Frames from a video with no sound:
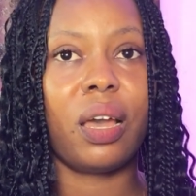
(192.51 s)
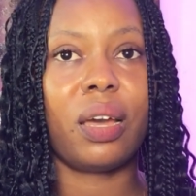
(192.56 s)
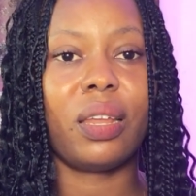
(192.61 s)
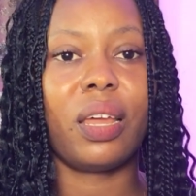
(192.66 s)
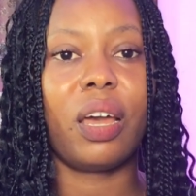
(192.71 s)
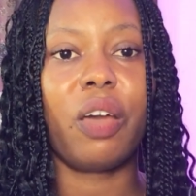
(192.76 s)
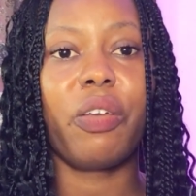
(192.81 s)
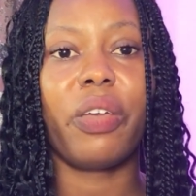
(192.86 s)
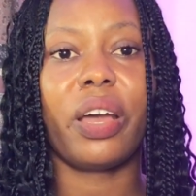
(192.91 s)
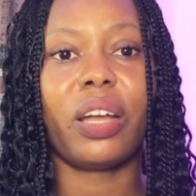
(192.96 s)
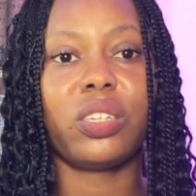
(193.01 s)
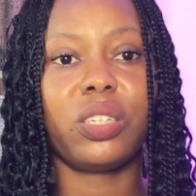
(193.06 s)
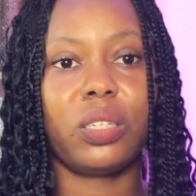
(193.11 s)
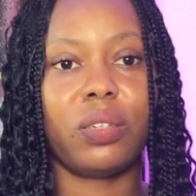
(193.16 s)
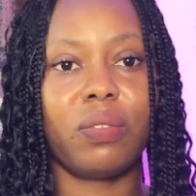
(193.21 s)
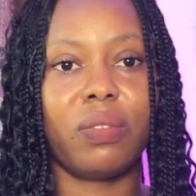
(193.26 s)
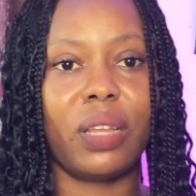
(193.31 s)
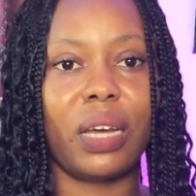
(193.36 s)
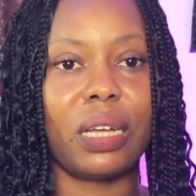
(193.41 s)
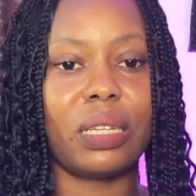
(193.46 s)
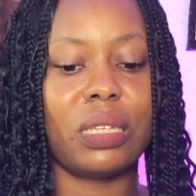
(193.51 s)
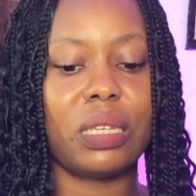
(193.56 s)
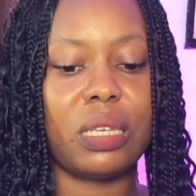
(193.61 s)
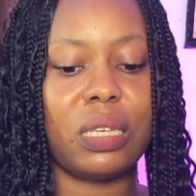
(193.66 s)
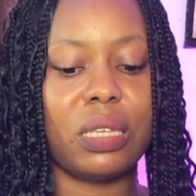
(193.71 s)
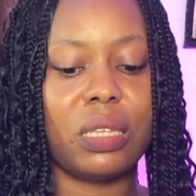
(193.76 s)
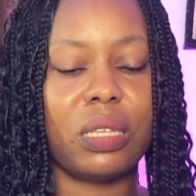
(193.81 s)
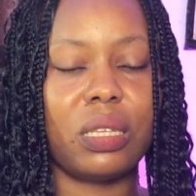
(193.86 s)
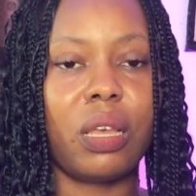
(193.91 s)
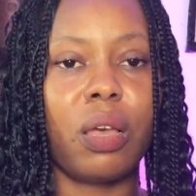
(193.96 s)
And how you achieve that
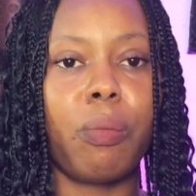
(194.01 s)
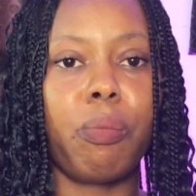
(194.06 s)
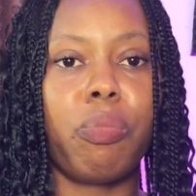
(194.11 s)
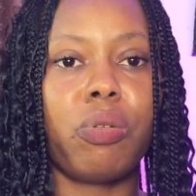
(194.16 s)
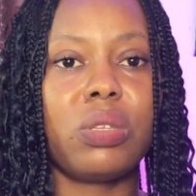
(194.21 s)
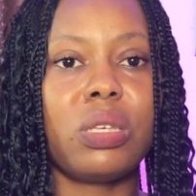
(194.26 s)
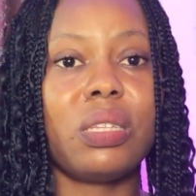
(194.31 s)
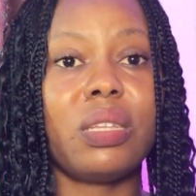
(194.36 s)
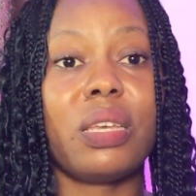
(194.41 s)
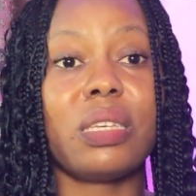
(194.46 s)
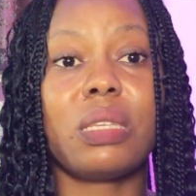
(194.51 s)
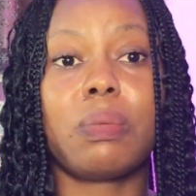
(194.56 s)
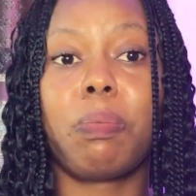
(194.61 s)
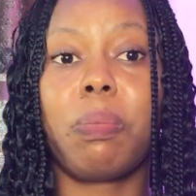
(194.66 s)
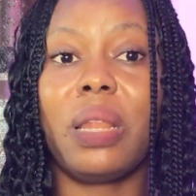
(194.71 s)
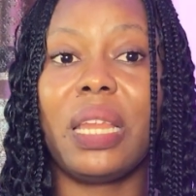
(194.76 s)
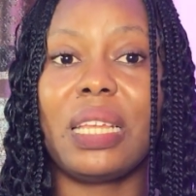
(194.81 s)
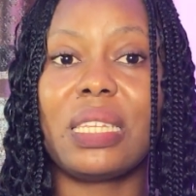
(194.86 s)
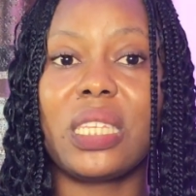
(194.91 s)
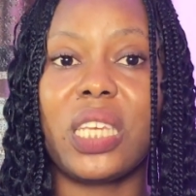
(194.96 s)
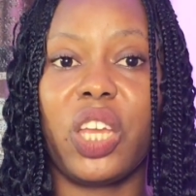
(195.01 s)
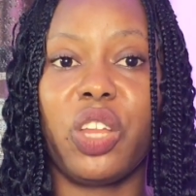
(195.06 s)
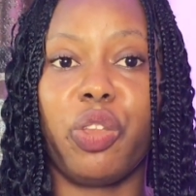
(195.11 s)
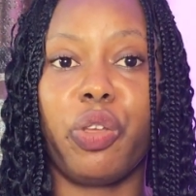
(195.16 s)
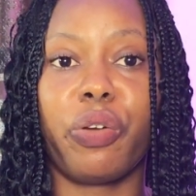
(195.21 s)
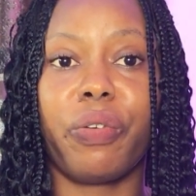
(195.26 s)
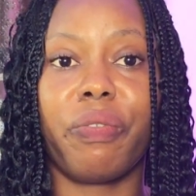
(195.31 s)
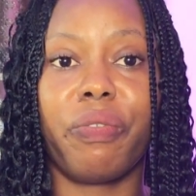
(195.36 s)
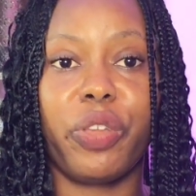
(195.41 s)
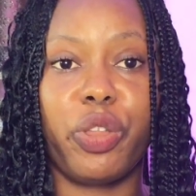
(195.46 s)
is putting a split in
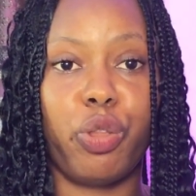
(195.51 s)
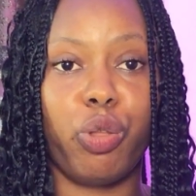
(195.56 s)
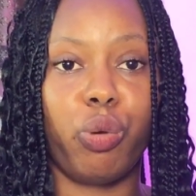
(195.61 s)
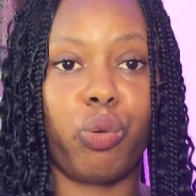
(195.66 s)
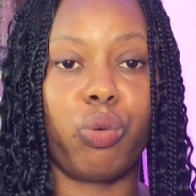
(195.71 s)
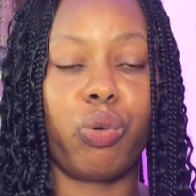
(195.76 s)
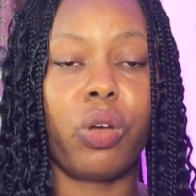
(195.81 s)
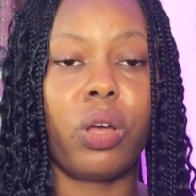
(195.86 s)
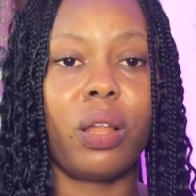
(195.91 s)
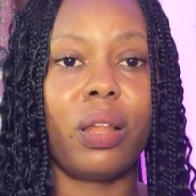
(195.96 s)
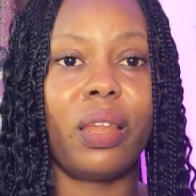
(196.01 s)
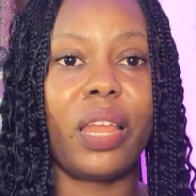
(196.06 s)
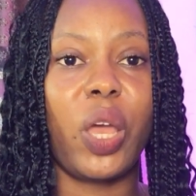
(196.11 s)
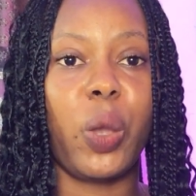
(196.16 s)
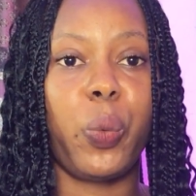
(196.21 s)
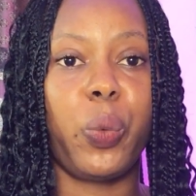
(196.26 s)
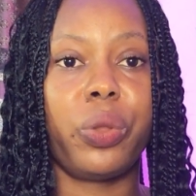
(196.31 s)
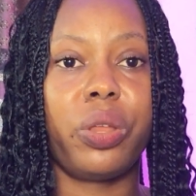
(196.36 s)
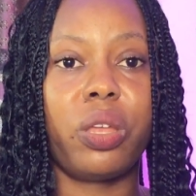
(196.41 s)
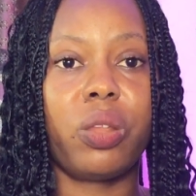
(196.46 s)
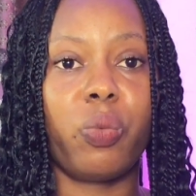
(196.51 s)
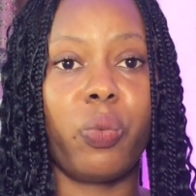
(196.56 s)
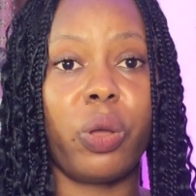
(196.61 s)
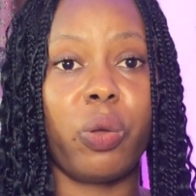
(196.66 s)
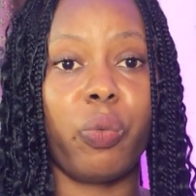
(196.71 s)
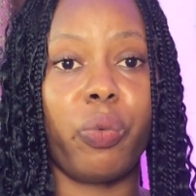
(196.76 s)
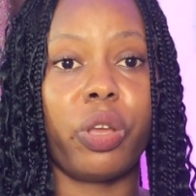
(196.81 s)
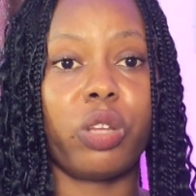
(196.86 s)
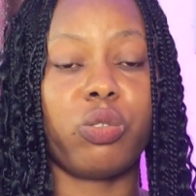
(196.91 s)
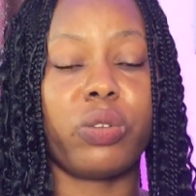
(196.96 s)
your video, like we did
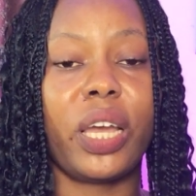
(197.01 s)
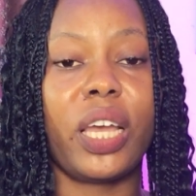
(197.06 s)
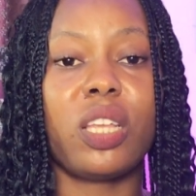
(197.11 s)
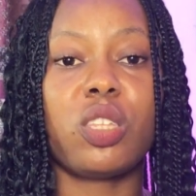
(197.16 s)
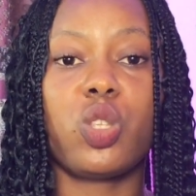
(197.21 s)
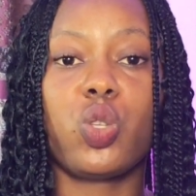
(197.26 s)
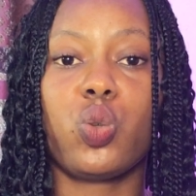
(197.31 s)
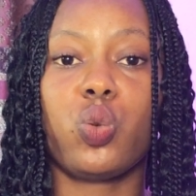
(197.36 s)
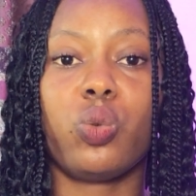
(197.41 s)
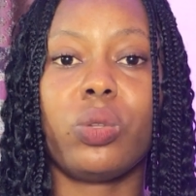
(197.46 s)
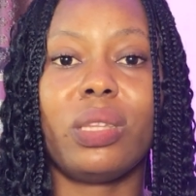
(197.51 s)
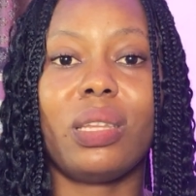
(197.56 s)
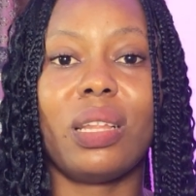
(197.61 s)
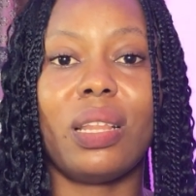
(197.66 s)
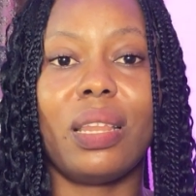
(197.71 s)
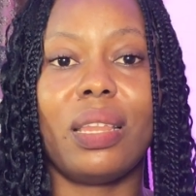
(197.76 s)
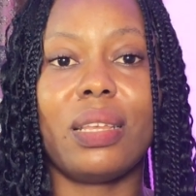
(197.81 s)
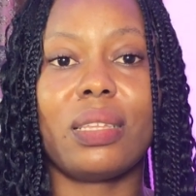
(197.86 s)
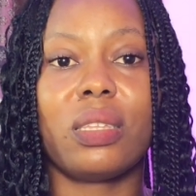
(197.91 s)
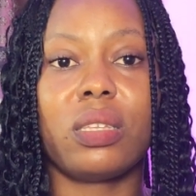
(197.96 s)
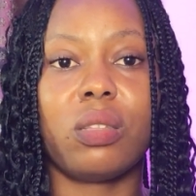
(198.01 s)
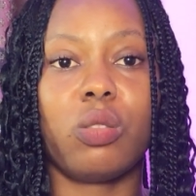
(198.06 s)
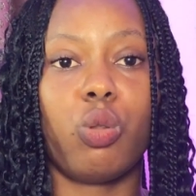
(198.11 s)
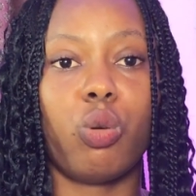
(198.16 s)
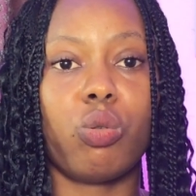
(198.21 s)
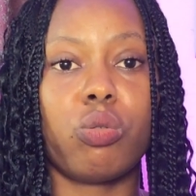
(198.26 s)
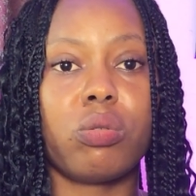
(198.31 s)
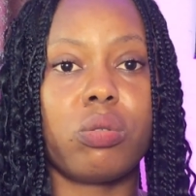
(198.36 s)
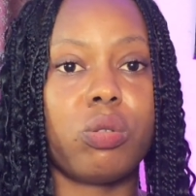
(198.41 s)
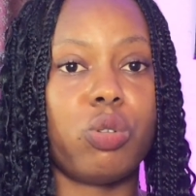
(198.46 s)
when we were trying to delete
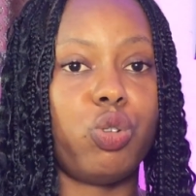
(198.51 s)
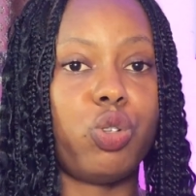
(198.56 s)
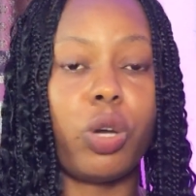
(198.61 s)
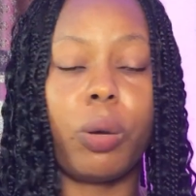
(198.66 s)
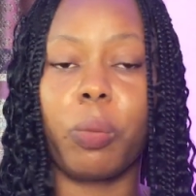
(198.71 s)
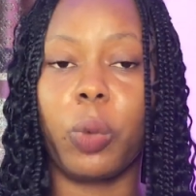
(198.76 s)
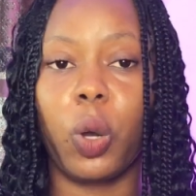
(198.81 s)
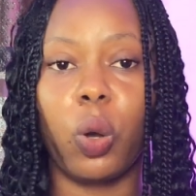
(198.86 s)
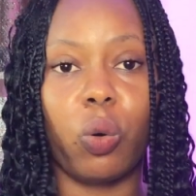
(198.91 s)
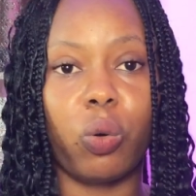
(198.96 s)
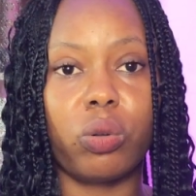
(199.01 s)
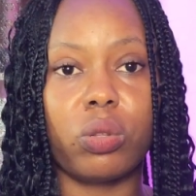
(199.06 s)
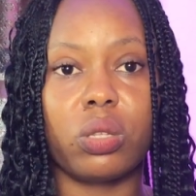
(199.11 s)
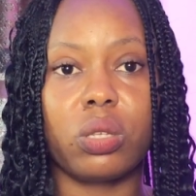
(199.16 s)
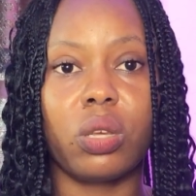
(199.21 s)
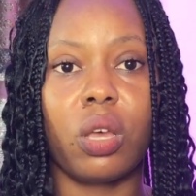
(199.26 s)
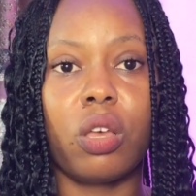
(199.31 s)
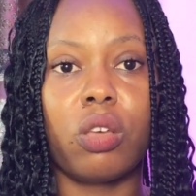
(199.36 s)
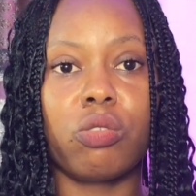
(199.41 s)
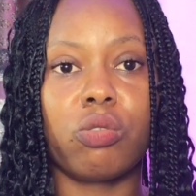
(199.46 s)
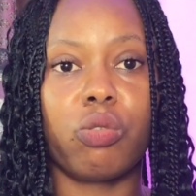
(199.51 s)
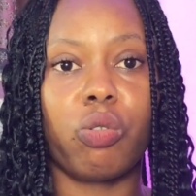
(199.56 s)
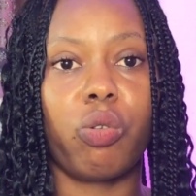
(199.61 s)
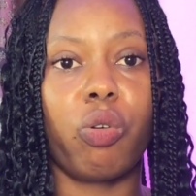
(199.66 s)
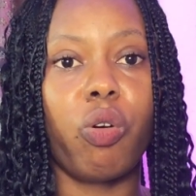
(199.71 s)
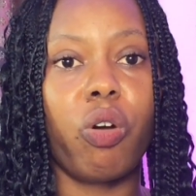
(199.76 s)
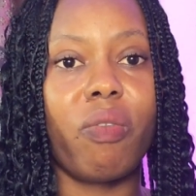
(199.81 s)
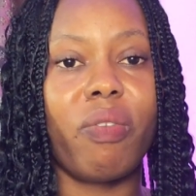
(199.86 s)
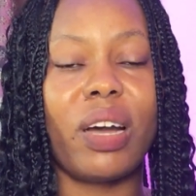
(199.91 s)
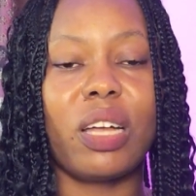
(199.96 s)
those jump cuts. So
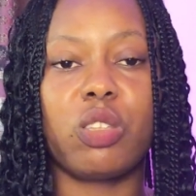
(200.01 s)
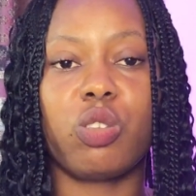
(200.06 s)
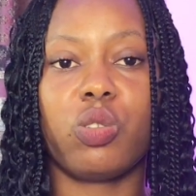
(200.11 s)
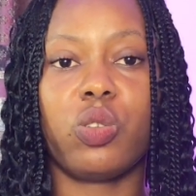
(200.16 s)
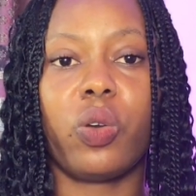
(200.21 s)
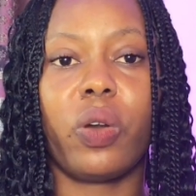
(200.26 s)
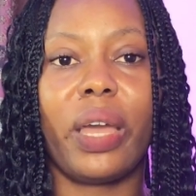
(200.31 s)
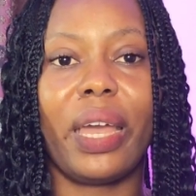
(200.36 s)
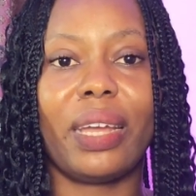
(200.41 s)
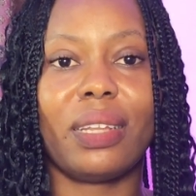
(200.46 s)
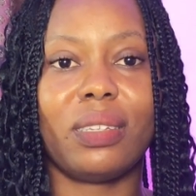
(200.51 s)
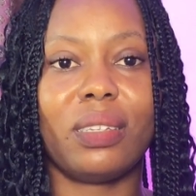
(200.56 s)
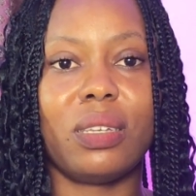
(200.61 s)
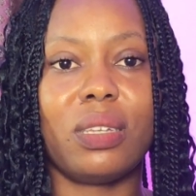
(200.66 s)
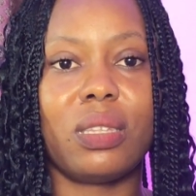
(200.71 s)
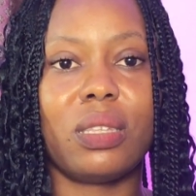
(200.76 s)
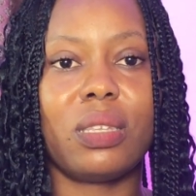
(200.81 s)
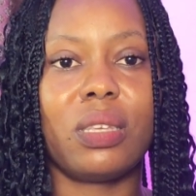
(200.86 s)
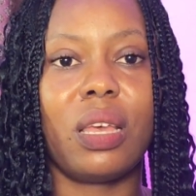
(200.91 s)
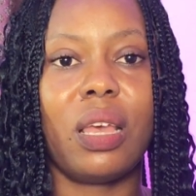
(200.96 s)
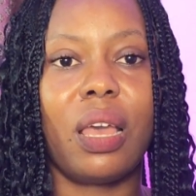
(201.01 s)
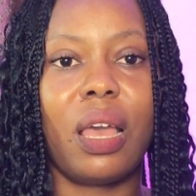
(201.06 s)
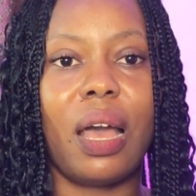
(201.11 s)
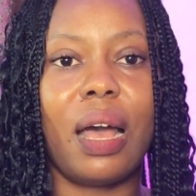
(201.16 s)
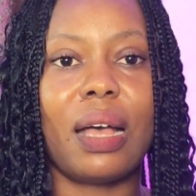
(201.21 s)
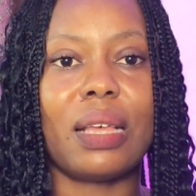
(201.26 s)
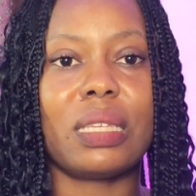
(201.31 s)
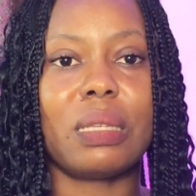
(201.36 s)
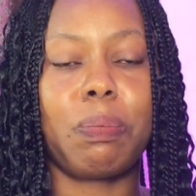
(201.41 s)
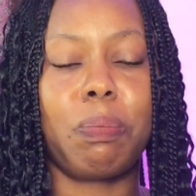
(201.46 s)
go back to your edit
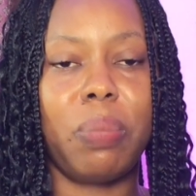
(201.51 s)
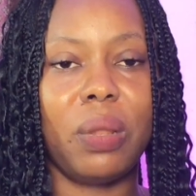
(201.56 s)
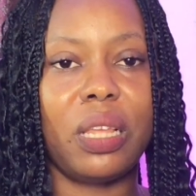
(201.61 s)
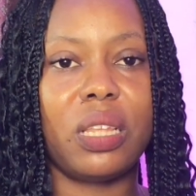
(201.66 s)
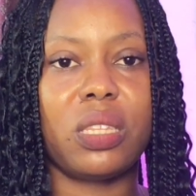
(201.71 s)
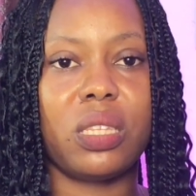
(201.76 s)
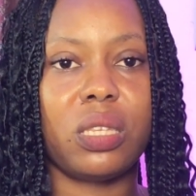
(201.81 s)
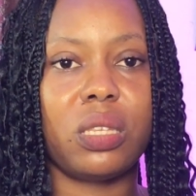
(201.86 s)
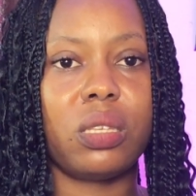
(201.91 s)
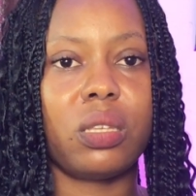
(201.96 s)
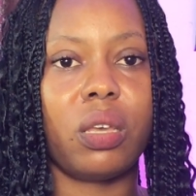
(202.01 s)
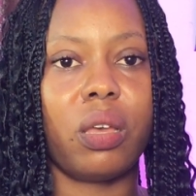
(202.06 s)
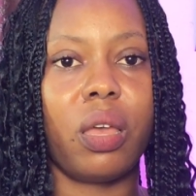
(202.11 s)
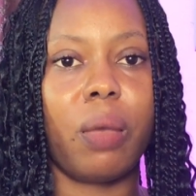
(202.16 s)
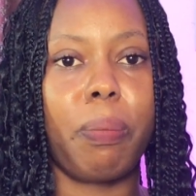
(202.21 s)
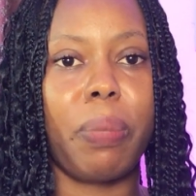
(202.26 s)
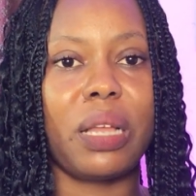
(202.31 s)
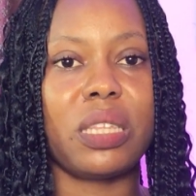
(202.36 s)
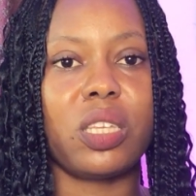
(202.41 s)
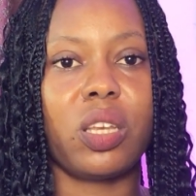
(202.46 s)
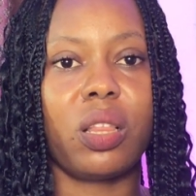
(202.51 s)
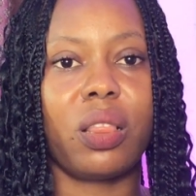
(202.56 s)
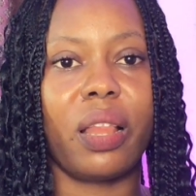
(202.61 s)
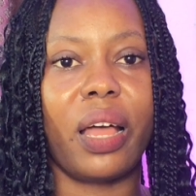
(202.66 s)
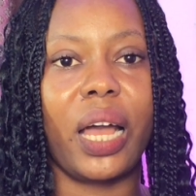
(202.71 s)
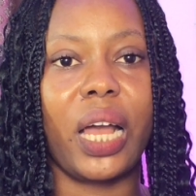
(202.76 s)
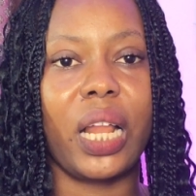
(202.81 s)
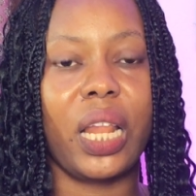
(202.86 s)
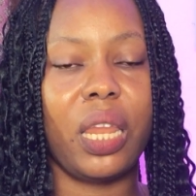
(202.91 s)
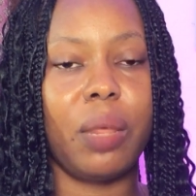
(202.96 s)
and split a
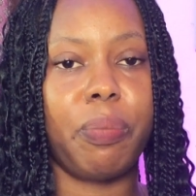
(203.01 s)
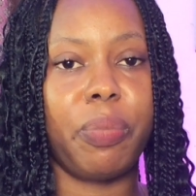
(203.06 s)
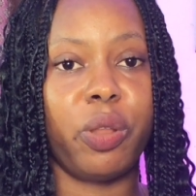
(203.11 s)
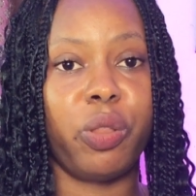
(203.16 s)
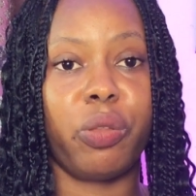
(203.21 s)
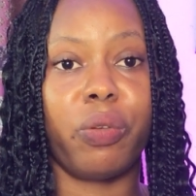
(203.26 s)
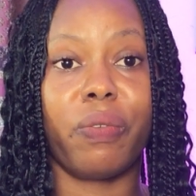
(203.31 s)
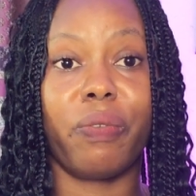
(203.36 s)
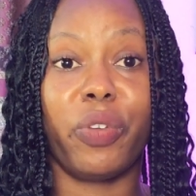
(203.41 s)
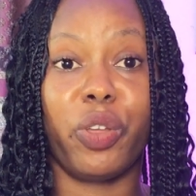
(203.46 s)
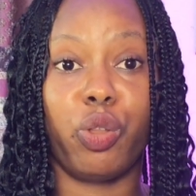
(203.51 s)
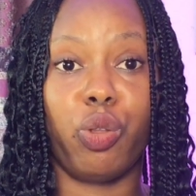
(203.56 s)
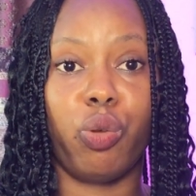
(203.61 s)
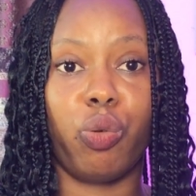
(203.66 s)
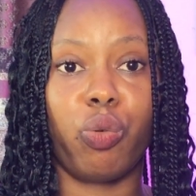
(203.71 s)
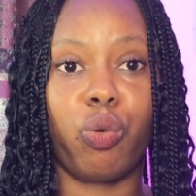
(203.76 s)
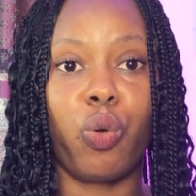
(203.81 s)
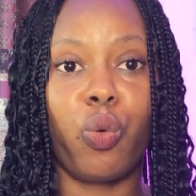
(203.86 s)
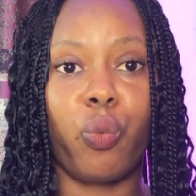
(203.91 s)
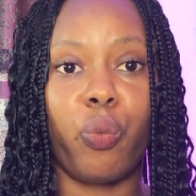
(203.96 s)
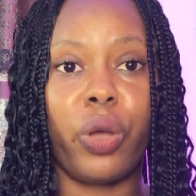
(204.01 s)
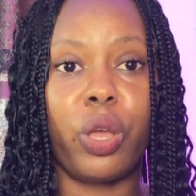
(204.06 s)
particular clip in the video.